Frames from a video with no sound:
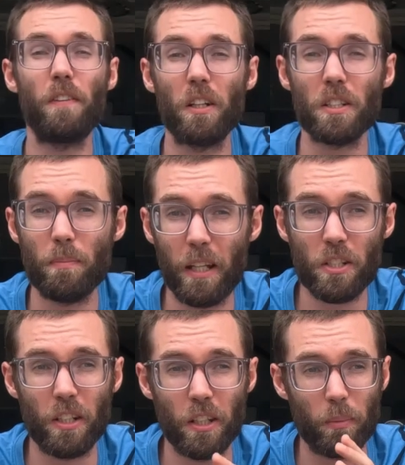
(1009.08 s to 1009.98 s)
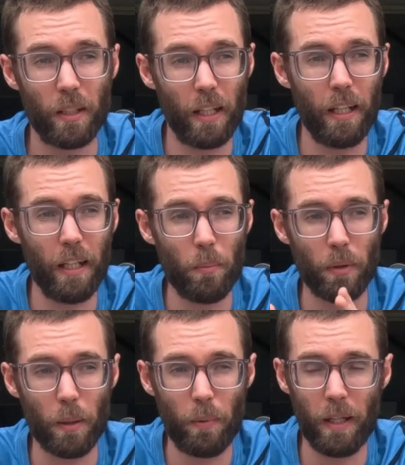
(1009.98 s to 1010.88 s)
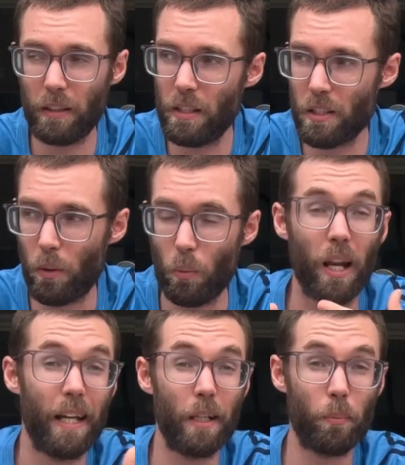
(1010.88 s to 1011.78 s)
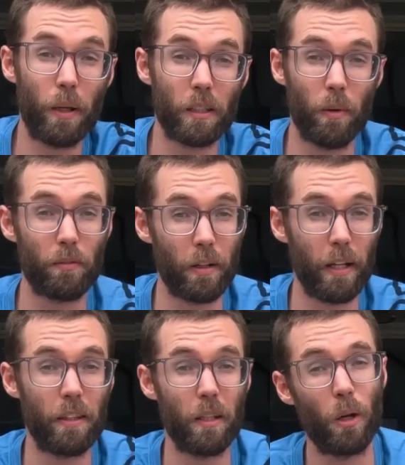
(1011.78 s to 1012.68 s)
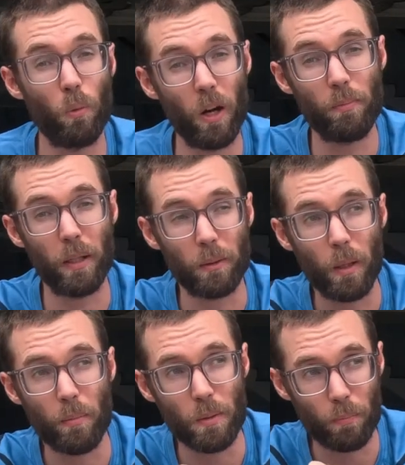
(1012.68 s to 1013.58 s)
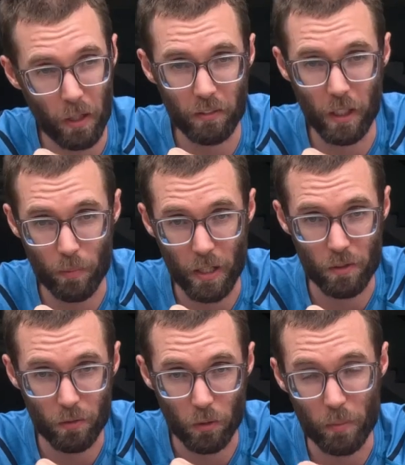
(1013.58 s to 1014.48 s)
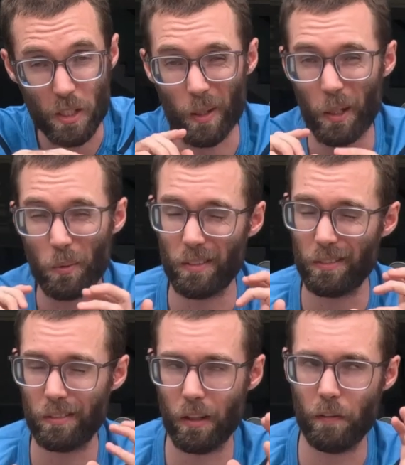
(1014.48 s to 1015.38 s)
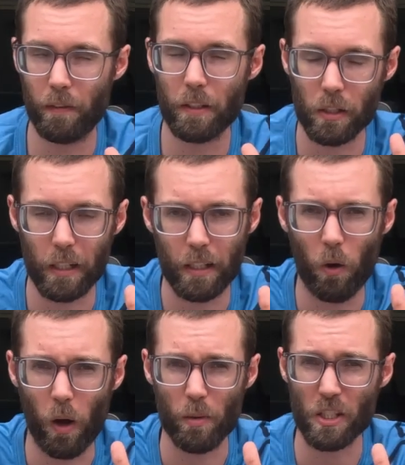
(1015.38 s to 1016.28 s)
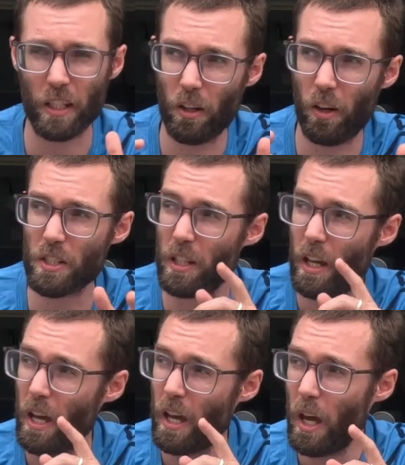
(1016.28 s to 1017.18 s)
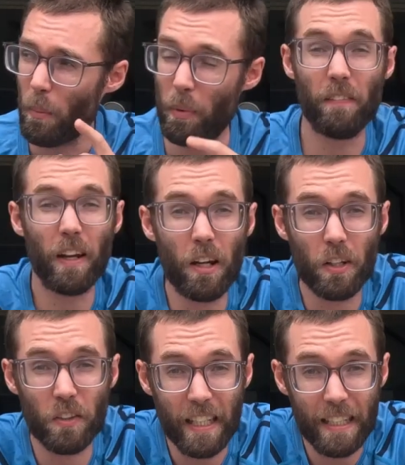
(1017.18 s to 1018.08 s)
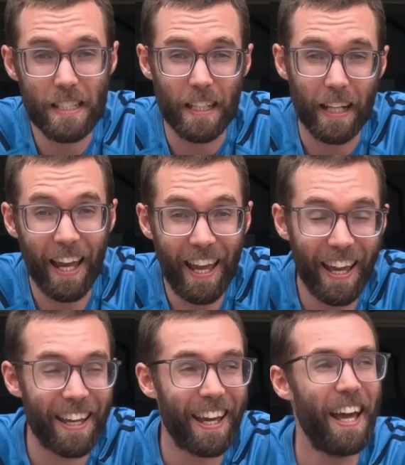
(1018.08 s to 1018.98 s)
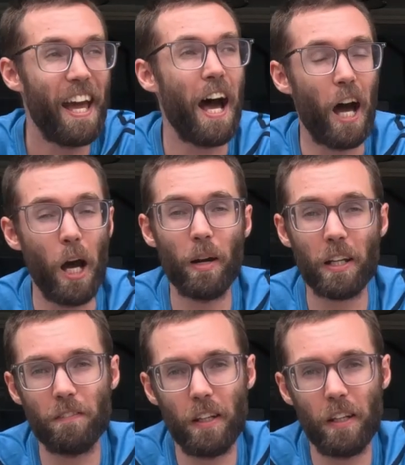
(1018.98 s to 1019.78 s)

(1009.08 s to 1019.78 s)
forgot to mention at the beginning, but I picked these up, well, I didn't pick them up for anything, my wife picked them up as a birthday present for me, so I don't officially know how much they cost. But if I look on the internet, I can